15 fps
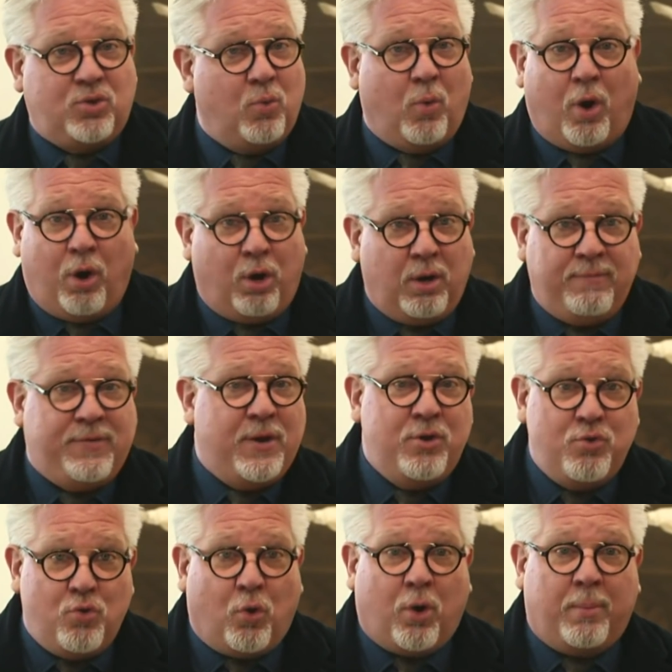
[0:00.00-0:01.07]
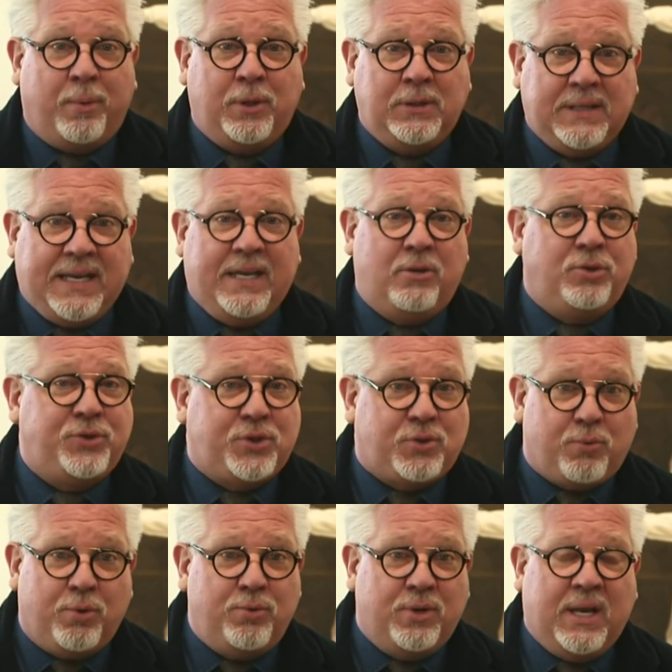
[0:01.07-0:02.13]
to all of the normal legal
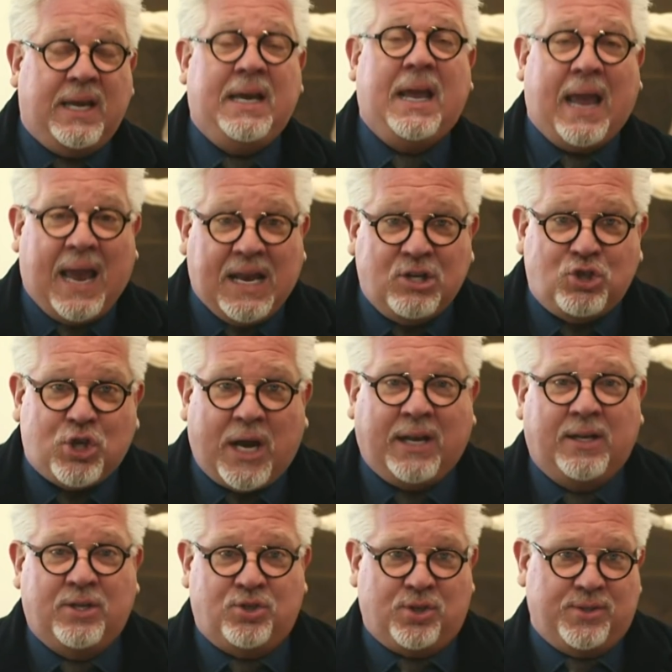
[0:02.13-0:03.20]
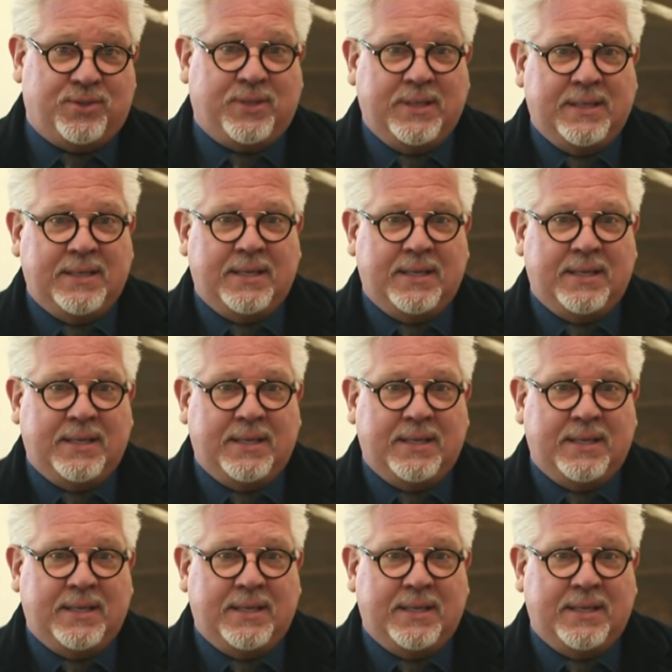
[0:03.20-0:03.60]
scrutiny and challenges,